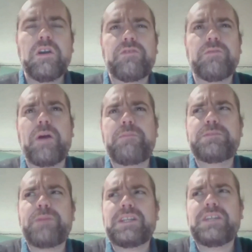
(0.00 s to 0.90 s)
From my
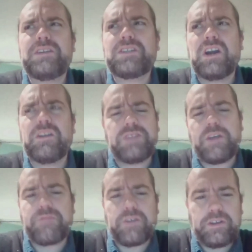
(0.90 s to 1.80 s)
perspective, it's kind of
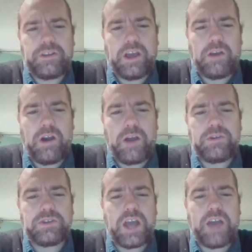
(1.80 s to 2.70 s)
different. You know, I'm
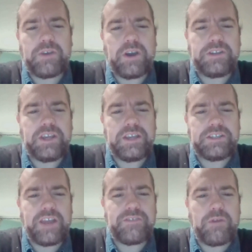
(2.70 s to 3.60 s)
used to having ideas
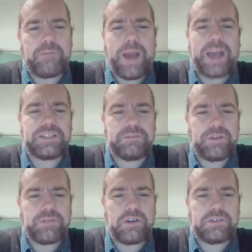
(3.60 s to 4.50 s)
and everyone backs them
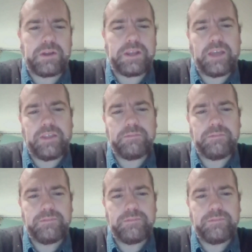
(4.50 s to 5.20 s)
and throws money at them.